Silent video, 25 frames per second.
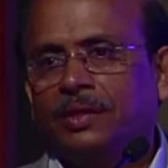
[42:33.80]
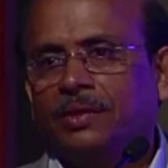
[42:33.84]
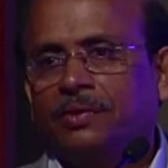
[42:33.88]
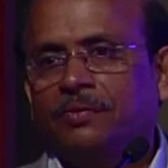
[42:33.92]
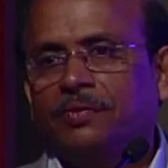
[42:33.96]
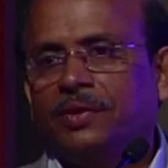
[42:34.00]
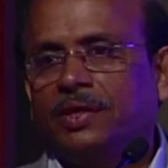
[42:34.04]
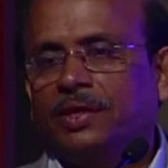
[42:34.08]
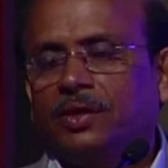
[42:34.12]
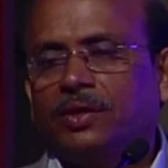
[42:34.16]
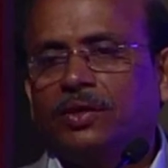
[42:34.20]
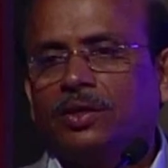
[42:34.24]

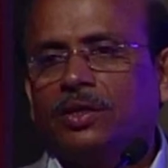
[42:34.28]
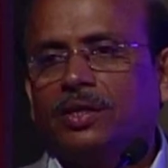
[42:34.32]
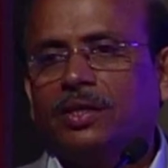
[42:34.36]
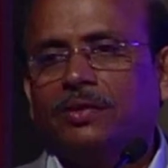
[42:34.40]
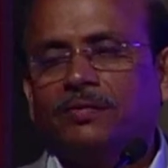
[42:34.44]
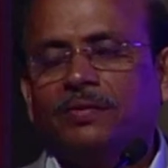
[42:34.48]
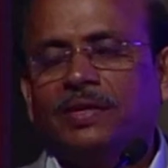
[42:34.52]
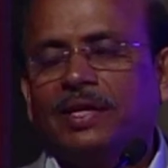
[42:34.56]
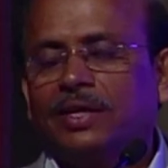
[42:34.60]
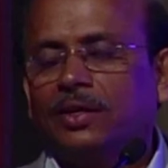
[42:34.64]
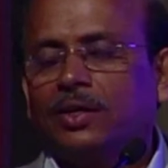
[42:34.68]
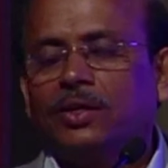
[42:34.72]
We are
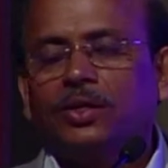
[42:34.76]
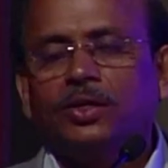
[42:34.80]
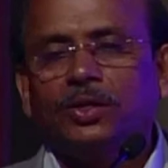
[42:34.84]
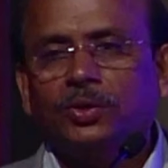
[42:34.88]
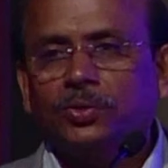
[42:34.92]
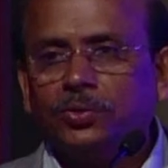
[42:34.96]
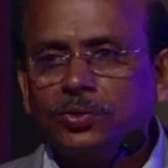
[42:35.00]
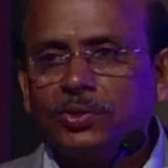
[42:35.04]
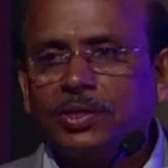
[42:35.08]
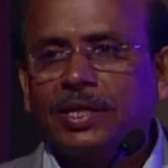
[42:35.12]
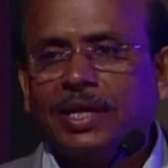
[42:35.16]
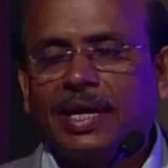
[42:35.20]
not
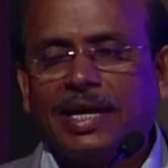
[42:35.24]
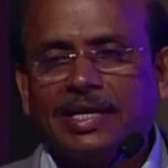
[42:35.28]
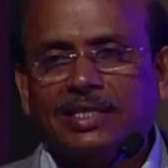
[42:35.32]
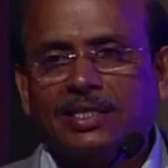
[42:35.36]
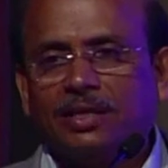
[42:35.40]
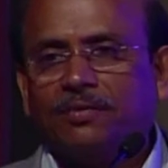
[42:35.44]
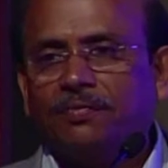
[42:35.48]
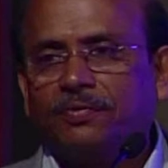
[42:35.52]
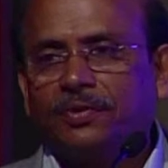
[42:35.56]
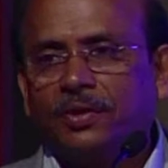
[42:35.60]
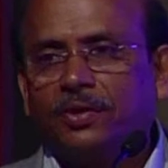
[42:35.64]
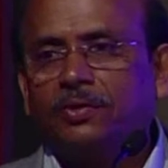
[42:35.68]
used, as
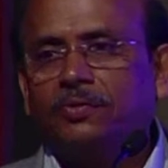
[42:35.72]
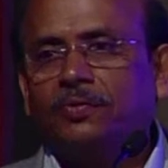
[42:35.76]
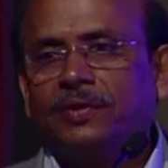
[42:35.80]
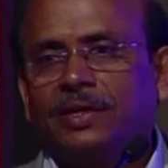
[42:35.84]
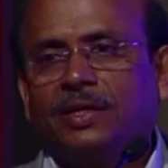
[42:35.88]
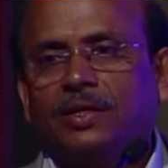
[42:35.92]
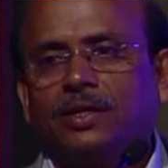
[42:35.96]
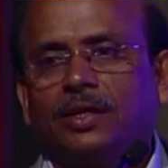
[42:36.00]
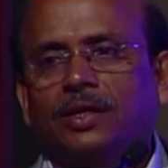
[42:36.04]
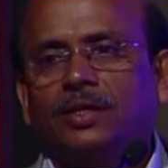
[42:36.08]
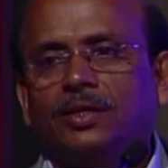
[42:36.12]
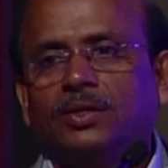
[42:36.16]
of now, we
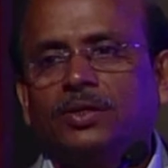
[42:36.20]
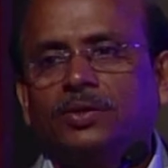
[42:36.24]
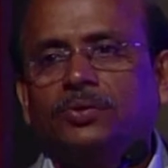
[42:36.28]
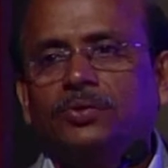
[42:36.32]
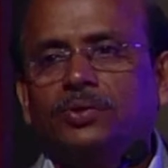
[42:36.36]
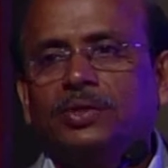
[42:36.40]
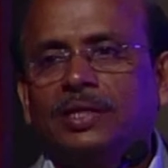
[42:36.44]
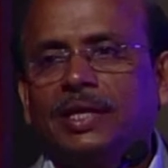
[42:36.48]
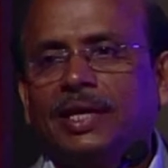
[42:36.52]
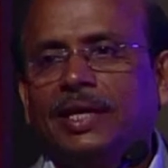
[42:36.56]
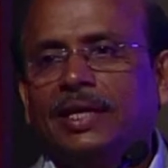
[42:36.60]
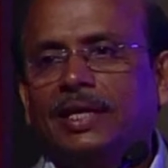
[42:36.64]
have not
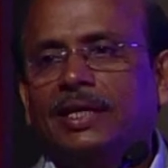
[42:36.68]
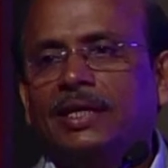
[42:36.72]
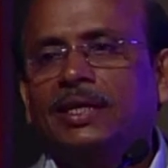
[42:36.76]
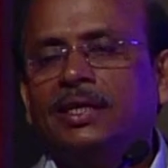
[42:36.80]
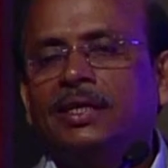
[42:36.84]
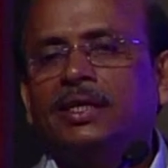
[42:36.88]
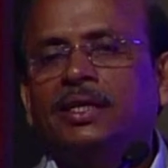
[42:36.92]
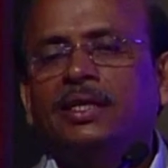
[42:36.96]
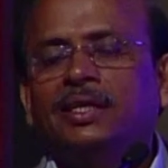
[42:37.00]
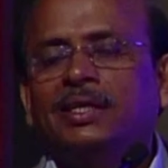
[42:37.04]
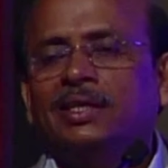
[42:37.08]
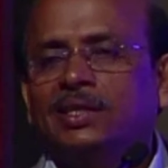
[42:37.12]
used any
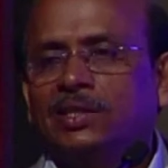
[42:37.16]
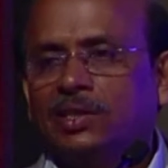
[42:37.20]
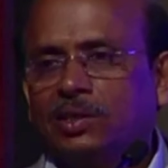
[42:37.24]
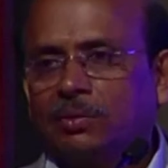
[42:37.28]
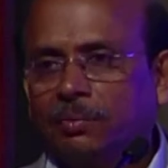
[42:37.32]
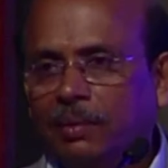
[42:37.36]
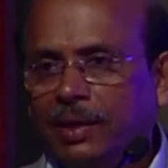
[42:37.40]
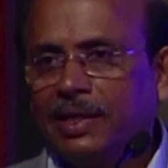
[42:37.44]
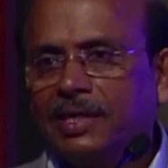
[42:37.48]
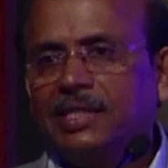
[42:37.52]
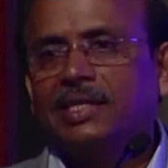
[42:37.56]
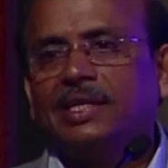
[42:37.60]

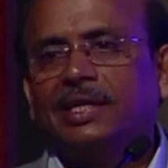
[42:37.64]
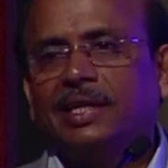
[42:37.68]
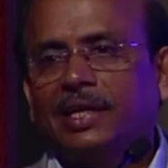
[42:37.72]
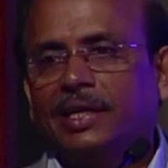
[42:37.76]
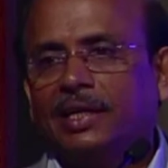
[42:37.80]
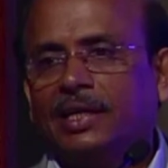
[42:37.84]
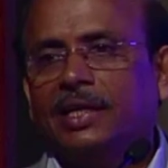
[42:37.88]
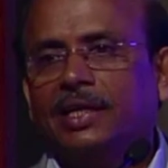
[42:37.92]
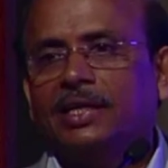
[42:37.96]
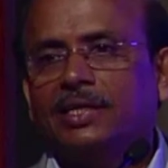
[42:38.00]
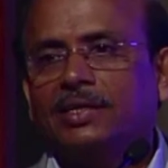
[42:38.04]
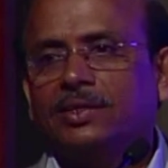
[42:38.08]
simulation
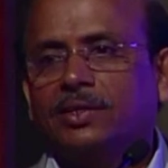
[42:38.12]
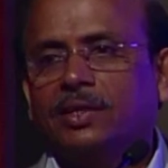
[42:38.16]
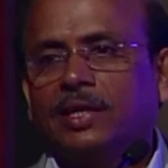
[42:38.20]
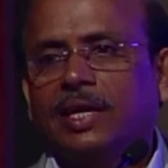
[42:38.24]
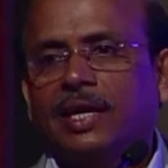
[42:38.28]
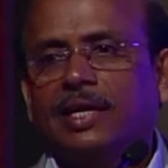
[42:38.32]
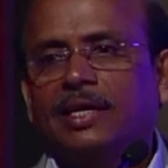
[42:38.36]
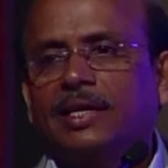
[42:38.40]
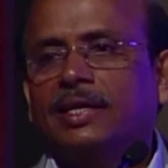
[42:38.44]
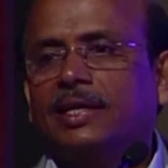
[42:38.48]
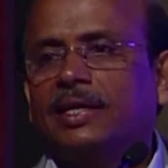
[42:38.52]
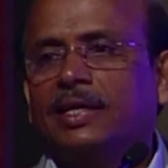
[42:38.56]
techniques or
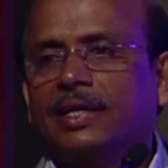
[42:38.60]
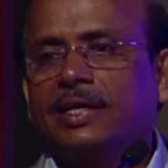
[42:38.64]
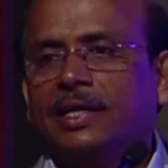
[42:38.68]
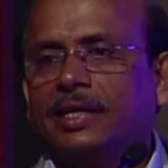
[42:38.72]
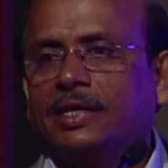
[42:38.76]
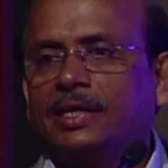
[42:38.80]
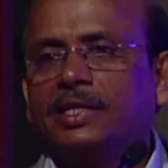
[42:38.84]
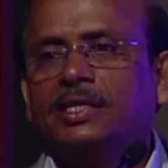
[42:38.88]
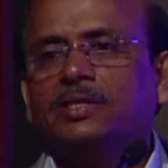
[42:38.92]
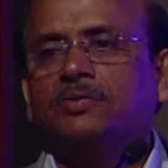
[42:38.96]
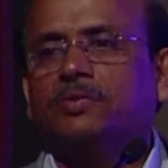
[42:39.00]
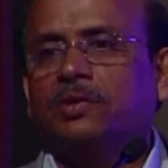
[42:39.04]
analytical
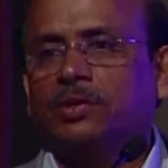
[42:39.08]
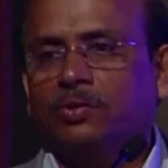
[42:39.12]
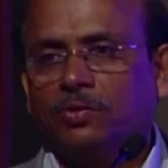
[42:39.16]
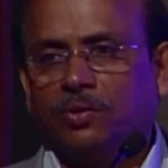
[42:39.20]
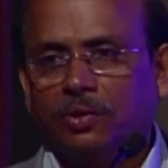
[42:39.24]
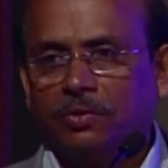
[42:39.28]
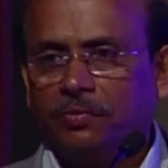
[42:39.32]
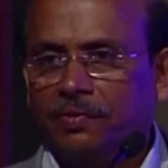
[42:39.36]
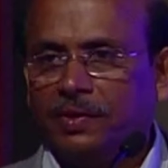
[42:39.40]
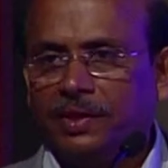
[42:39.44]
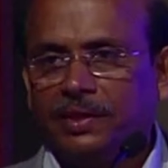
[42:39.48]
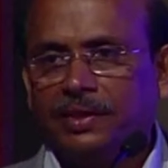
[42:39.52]
techniques for
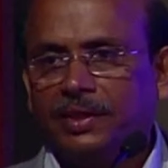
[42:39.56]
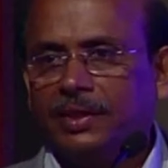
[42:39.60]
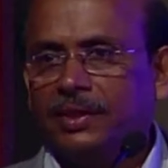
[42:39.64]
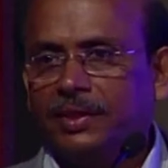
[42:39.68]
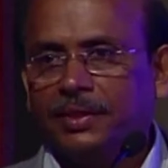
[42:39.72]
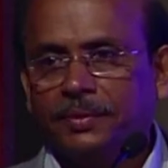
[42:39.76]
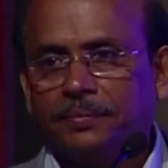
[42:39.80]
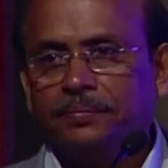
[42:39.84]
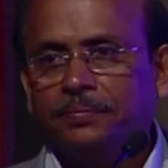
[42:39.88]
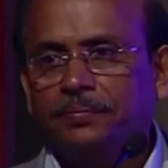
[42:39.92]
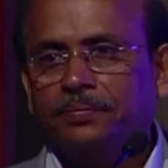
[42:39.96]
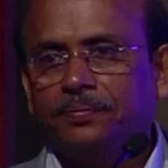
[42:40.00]
qualifying
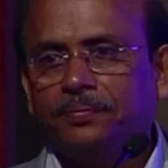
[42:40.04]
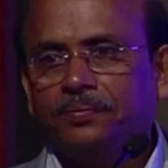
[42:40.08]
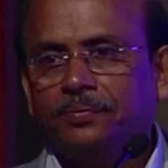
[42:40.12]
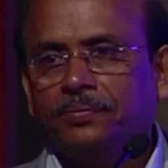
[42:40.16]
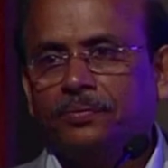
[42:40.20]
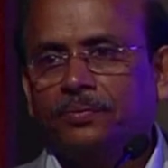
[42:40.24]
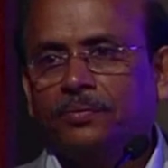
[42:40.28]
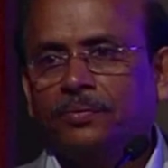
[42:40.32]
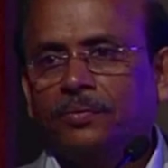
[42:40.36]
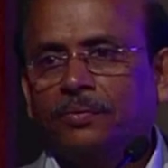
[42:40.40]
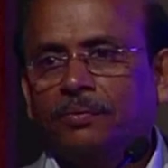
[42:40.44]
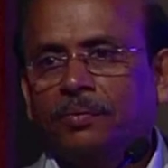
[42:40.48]
that.
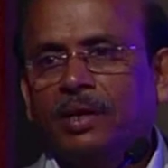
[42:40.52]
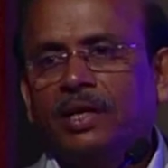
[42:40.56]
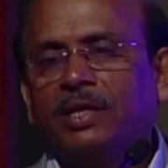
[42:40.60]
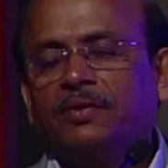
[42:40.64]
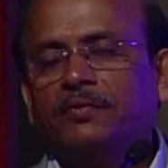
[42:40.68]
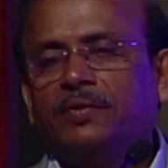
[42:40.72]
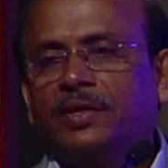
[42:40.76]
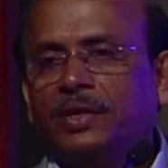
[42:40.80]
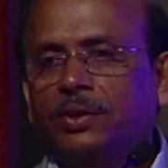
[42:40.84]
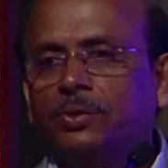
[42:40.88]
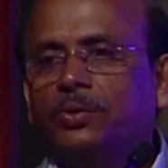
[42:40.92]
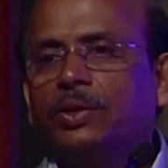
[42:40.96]
But
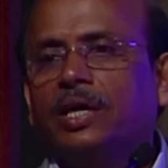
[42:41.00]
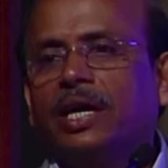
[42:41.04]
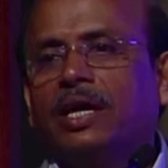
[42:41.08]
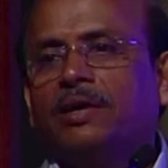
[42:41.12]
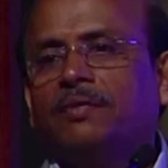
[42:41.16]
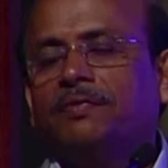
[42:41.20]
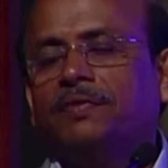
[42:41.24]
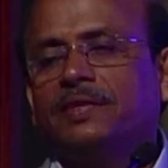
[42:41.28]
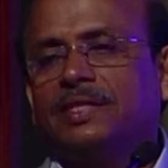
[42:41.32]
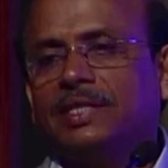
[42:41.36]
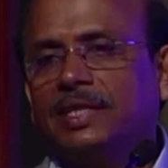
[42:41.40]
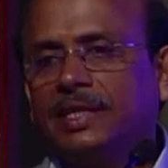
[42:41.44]
we do
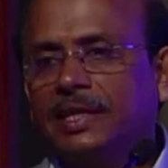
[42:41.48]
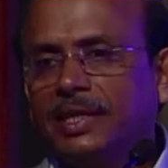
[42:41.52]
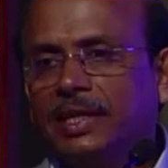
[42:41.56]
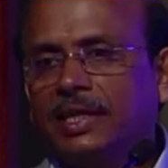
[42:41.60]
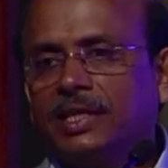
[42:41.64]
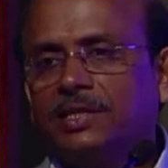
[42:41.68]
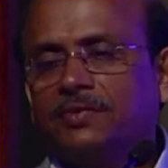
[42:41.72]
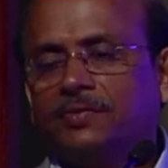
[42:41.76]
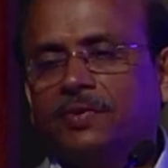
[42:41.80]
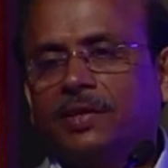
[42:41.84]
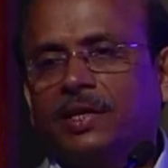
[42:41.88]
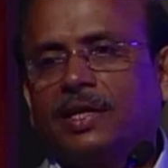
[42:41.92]
have
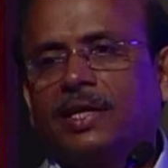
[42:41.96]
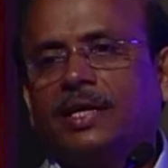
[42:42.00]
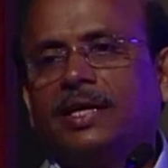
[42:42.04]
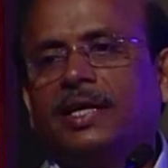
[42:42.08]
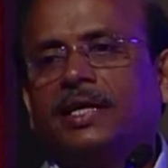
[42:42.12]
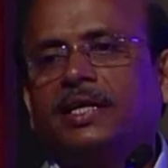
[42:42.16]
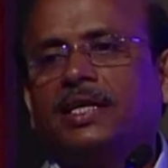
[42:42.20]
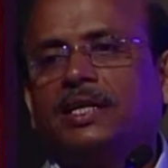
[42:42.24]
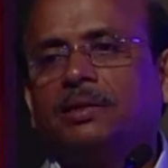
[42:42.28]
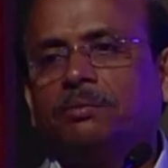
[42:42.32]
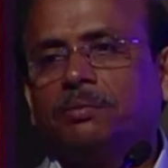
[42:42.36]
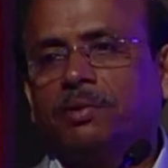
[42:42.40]
facilities for
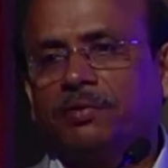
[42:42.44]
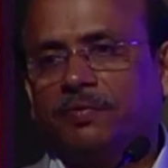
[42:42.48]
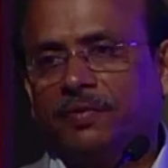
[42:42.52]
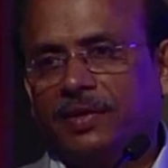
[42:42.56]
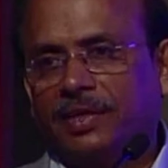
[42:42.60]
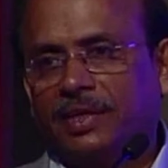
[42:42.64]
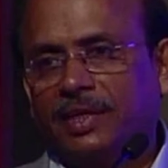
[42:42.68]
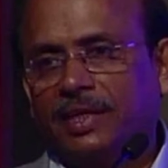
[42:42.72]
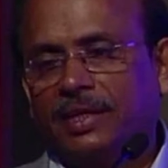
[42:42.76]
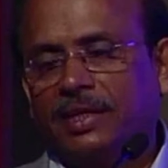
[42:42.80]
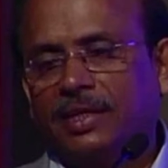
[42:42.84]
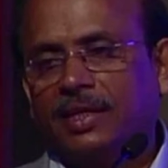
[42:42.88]
conducting
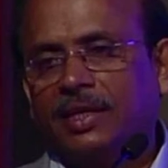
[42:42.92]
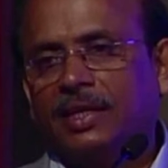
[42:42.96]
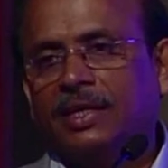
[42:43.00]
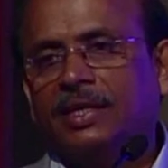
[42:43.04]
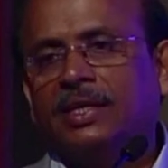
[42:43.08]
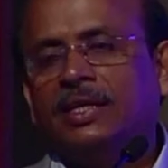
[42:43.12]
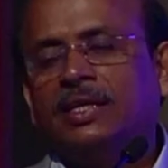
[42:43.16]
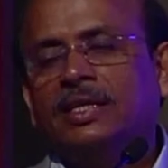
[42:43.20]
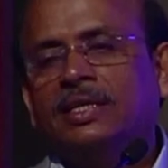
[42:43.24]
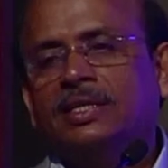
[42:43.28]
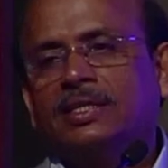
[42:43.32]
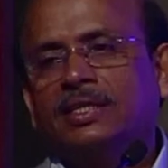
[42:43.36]
buffeting
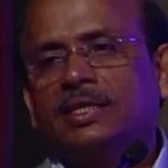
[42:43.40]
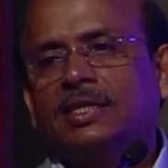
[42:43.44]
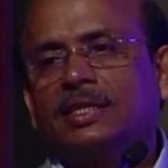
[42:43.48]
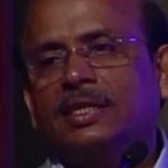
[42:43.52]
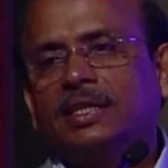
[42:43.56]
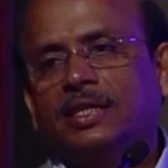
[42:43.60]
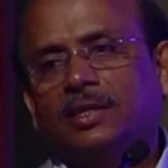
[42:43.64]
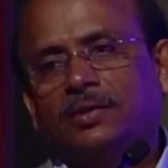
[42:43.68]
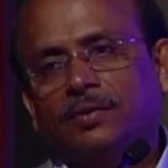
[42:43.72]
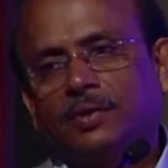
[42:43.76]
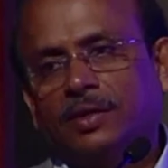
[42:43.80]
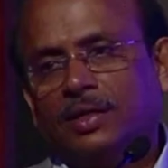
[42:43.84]
thing
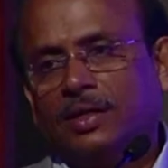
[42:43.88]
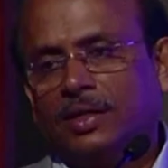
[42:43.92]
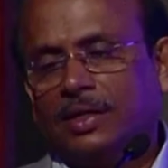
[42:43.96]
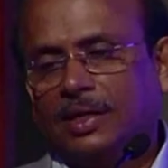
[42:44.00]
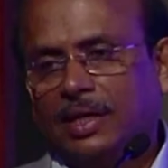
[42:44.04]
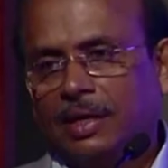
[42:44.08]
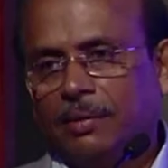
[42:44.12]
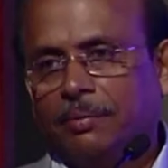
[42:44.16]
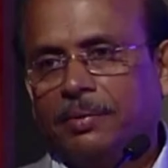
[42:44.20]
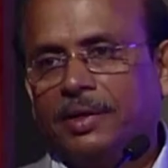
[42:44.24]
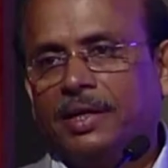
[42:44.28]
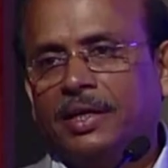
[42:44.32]
in our
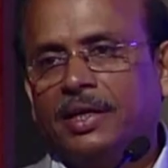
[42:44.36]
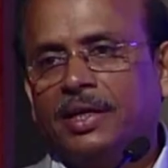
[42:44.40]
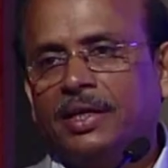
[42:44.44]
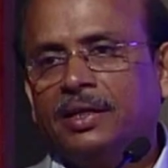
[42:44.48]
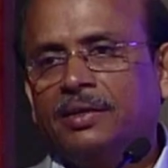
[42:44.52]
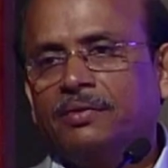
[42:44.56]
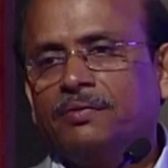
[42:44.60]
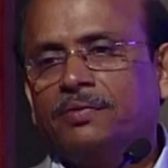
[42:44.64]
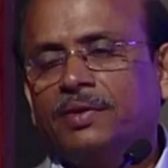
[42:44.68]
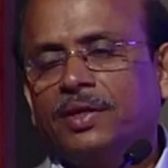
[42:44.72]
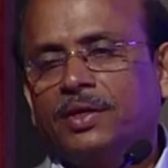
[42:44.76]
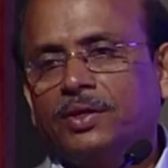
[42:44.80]

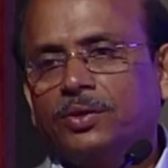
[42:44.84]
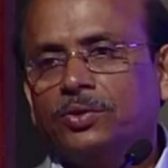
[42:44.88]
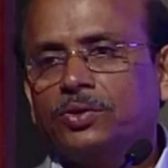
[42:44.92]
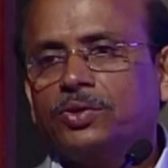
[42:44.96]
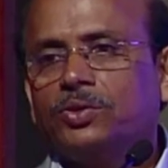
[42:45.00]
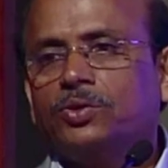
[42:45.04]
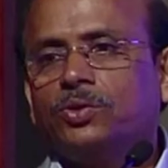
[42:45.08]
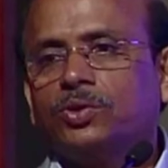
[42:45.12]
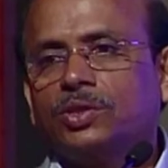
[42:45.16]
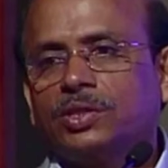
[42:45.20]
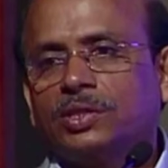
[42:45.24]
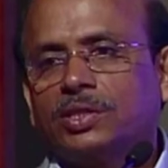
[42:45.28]
laboratory. We have
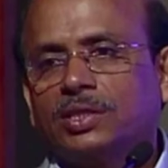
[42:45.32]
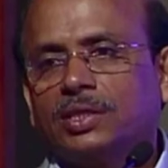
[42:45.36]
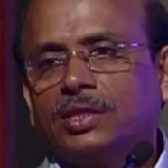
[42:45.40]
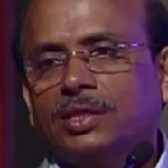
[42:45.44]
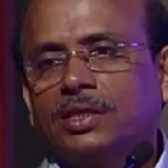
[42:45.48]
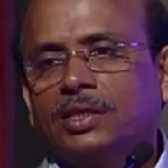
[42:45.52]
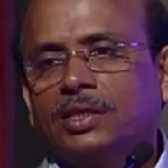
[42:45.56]
used those